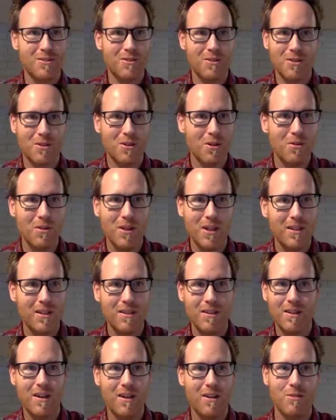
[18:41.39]
don't let
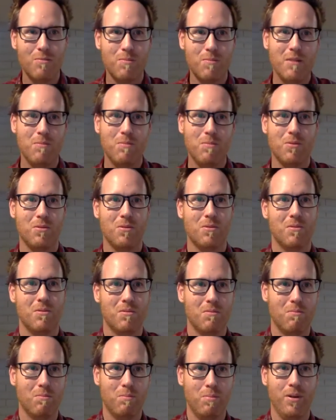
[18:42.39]
other people
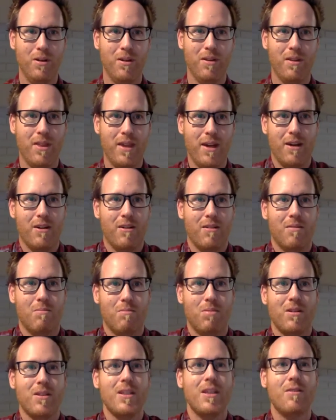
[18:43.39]
put their
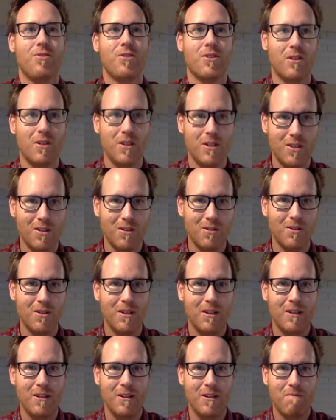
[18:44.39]
beliefs on you
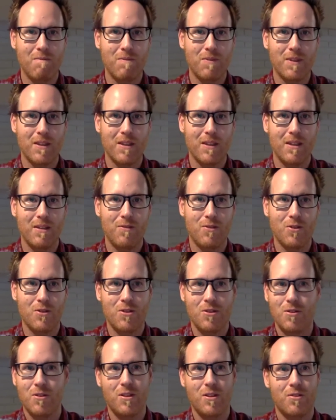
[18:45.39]
if you're
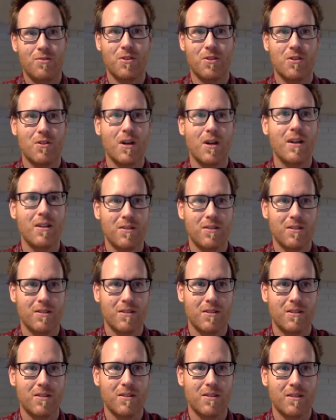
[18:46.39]
doing this for Christ.
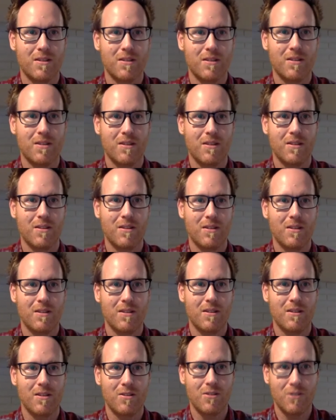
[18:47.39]

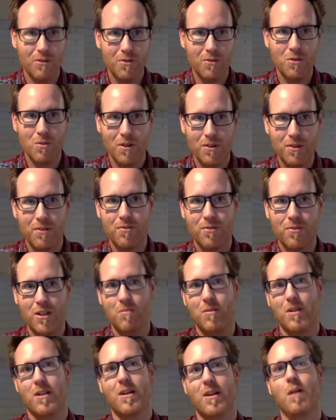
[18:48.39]
So if you want the freedom
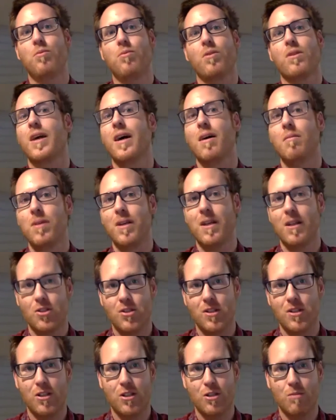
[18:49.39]
that comes with not being
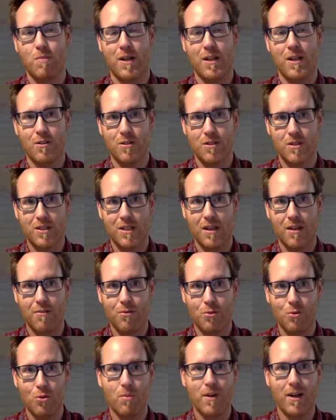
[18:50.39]
judged by yourself
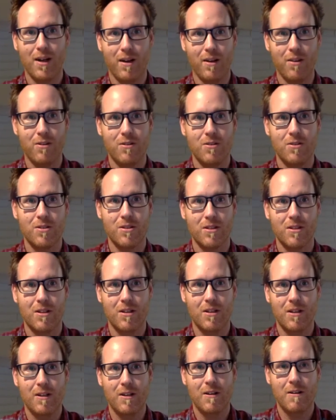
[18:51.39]
or by others,
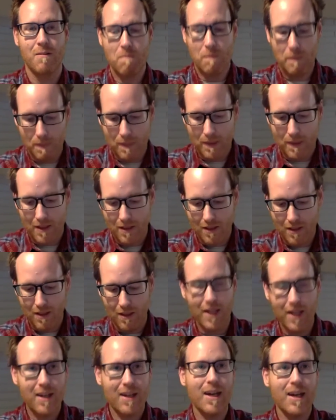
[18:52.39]

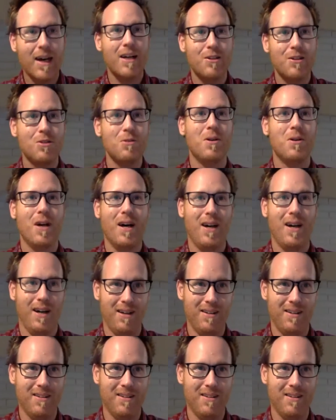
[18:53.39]
let God do God,